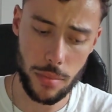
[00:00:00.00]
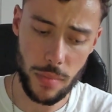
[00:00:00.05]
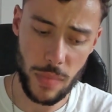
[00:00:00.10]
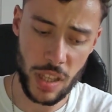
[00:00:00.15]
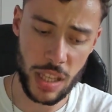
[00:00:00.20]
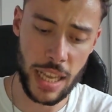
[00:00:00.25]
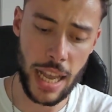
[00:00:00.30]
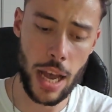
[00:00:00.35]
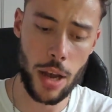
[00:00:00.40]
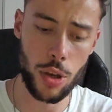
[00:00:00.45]

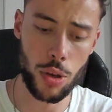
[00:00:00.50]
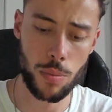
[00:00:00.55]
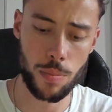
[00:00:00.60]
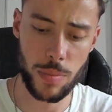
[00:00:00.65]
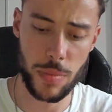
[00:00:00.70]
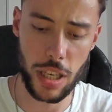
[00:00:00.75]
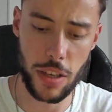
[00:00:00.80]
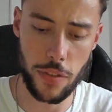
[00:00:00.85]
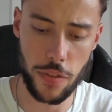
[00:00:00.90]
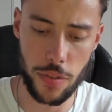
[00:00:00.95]
Now,
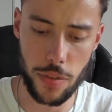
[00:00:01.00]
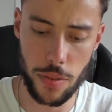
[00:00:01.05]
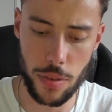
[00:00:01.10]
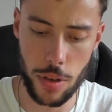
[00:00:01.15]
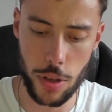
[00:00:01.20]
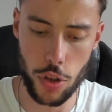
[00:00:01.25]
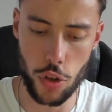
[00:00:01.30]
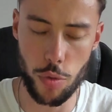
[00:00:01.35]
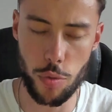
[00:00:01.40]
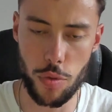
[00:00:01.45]

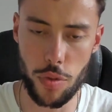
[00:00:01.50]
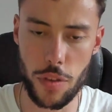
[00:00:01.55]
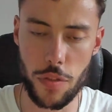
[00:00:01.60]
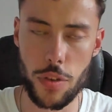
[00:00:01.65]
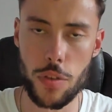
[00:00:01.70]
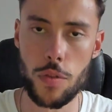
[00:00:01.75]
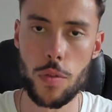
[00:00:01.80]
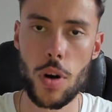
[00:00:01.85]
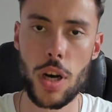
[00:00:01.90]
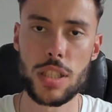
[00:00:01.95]
if
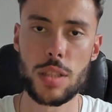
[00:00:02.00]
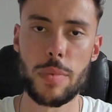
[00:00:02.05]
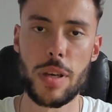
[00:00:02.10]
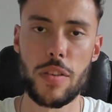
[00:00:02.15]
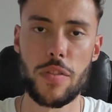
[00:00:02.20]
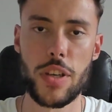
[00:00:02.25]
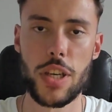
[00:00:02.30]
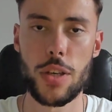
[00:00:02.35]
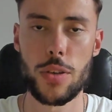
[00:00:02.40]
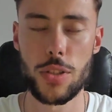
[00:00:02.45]
you've watched my
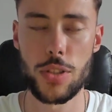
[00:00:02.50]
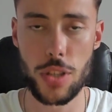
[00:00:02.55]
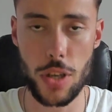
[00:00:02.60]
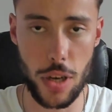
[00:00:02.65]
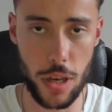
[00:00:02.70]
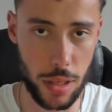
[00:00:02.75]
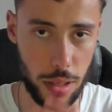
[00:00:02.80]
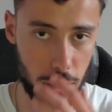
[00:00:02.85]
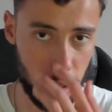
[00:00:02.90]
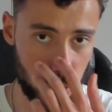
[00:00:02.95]
videos
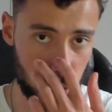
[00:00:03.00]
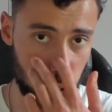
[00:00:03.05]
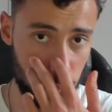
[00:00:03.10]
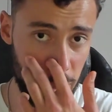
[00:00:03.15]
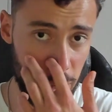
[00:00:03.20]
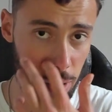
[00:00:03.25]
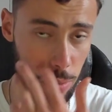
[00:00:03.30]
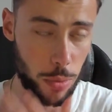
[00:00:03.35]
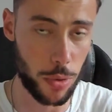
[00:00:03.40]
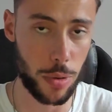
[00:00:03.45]
on the
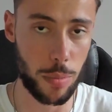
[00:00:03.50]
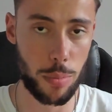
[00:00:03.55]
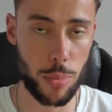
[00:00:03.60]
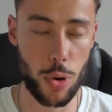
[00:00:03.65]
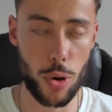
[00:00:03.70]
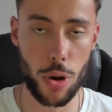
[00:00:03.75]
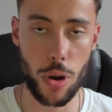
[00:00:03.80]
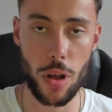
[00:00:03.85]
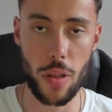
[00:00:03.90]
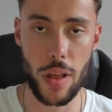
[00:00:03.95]
30-minute work
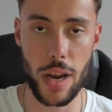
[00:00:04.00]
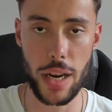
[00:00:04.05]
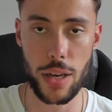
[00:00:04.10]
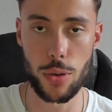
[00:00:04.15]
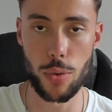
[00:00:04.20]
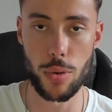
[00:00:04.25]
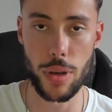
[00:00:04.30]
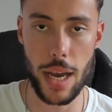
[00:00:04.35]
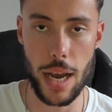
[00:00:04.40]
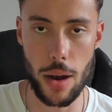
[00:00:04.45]
protocol that I
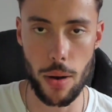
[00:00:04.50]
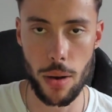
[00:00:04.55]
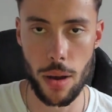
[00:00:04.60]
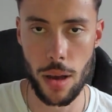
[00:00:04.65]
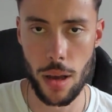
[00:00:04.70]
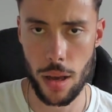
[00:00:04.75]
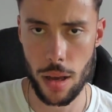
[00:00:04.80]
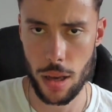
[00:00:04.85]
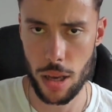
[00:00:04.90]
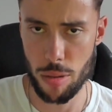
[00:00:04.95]
do now,
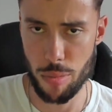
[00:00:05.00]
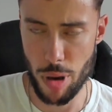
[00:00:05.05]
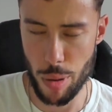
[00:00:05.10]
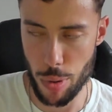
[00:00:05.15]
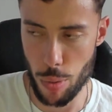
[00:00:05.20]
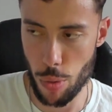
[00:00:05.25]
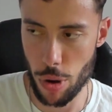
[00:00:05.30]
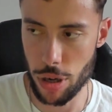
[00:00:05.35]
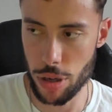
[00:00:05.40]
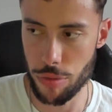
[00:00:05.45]
you might
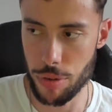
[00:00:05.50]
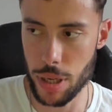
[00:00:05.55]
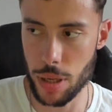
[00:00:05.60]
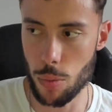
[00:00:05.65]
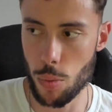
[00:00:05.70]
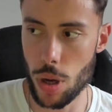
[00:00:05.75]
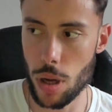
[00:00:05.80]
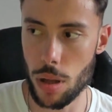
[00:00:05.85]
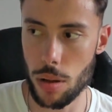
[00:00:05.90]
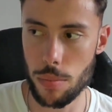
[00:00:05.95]
be wondering,
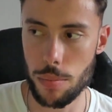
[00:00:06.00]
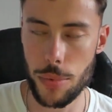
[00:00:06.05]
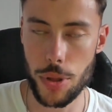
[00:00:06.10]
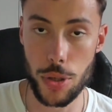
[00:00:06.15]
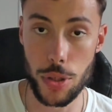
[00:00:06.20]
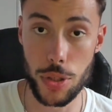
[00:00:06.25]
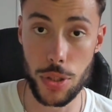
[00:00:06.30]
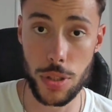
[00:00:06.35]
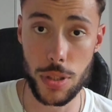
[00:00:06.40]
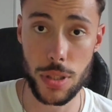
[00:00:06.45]
well,
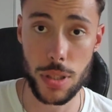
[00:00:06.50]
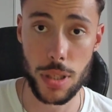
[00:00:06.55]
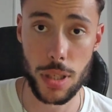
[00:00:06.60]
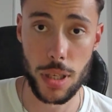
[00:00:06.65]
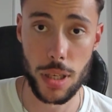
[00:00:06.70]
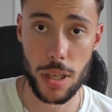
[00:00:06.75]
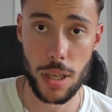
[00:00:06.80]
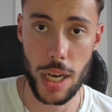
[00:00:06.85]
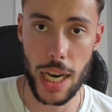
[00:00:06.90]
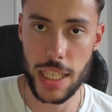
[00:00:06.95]
there's
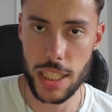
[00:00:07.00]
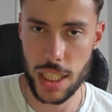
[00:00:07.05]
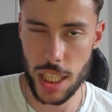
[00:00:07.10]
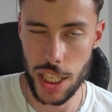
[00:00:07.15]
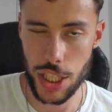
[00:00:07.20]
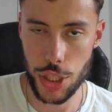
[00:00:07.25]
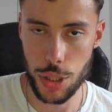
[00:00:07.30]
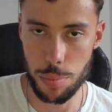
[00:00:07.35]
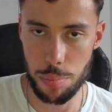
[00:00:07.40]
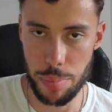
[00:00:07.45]

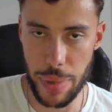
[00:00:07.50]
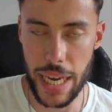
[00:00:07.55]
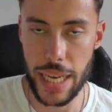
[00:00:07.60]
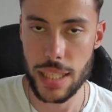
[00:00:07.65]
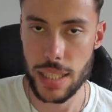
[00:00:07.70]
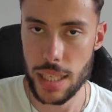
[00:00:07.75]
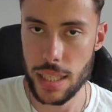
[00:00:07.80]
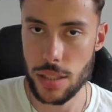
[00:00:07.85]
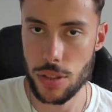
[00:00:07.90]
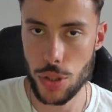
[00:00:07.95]
isolation
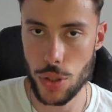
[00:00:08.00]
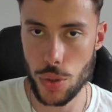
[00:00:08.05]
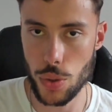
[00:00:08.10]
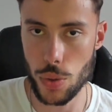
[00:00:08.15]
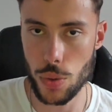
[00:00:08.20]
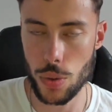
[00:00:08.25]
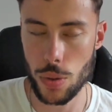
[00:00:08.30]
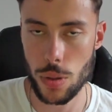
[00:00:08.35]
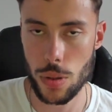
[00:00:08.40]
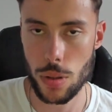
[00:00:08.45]
baked
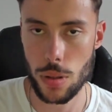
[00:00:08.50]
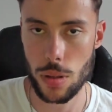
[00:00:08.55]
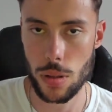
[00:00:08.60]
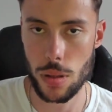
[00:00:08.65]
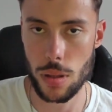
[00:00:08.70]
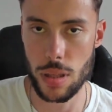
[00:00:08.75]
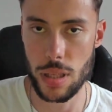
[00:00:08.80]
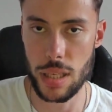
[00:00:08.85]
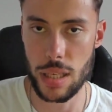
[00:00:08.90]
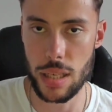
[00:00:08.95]
into
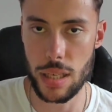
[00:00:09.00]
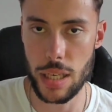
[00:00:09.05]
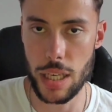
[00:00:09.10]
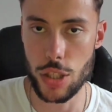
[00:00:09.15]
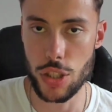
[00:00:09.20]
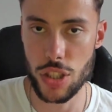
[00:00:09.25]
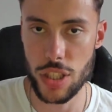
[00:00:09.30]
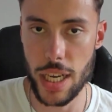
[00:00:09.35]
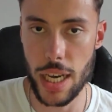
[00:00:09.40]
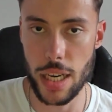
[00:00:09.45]

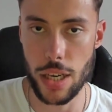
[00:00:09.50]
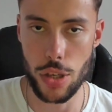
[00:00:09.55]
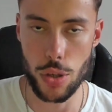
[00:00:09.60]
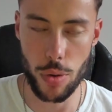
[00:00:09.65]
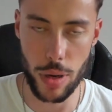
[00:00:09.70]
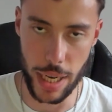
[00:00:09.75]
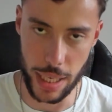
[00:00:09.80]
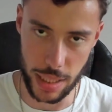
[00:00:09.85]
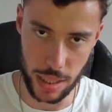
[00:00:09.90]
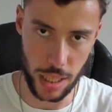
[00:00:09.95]
each set. You do
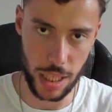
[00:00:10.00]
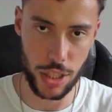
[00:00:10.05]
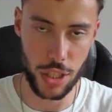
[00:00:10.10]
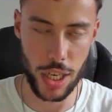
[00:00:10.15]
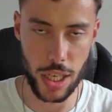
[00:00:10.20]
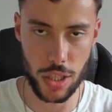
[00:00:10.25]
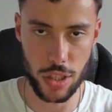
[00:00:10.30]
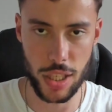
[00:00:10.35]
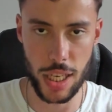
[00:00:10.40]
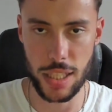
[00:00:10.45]
an isolation
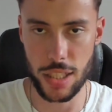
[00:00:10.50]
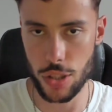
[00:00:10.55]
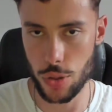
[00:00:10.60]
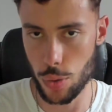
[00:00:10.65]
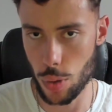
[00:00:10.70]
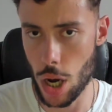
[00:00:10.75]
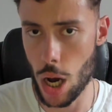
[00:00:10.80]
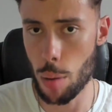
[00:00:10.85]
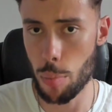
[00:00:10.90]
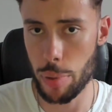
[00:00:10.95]
exercise and do
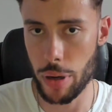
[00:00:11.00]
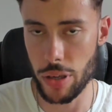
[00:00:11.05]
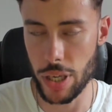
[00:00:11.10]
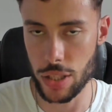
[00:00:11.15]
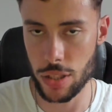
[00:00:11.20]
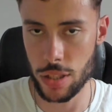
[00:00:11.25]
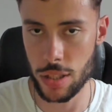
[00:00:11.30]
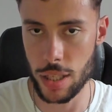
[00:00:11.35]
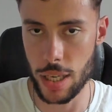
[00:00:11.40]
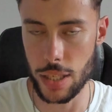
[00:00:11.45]
a compound
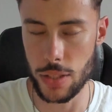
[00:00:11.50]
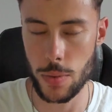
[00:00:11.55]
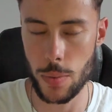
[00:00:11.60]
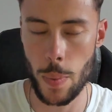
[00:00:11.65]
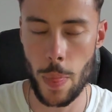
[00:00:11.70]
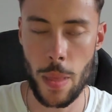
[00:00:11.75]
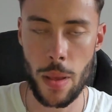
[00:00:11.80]
exercise.